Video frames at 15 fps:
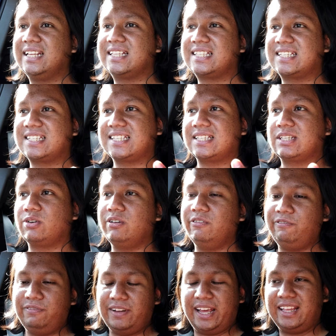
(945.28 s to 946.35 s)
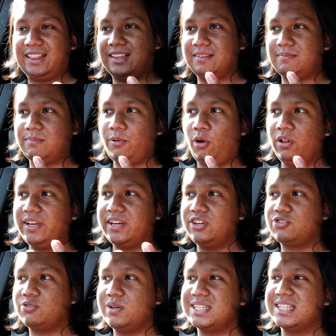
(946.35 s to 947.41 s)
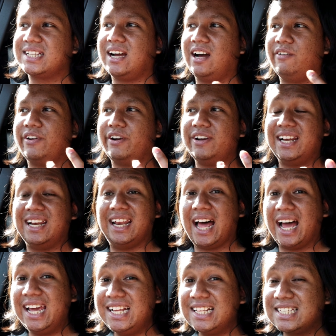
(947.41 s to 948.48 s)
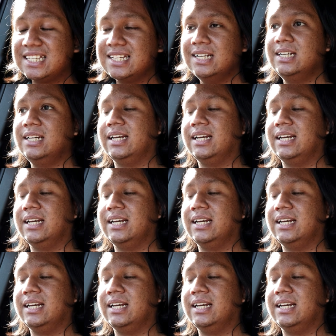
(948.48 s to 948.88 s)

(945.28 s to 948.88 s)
it's sort of like all the controls in this car are very light,